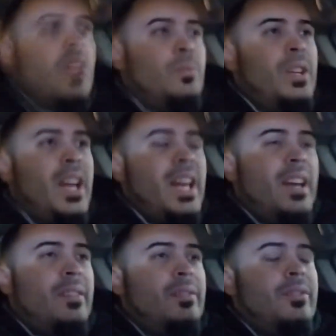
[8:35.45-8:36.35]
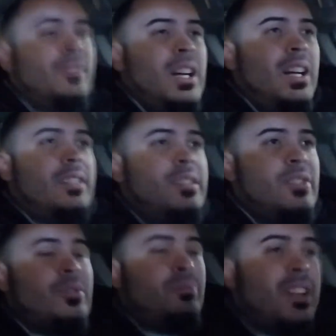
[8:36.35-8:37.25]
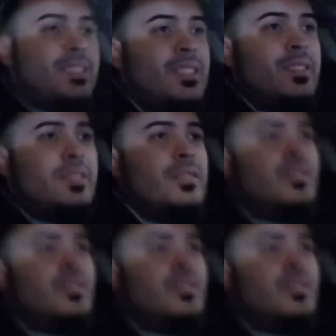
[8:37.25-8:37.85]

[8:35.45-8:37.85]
we have Sinister Presence.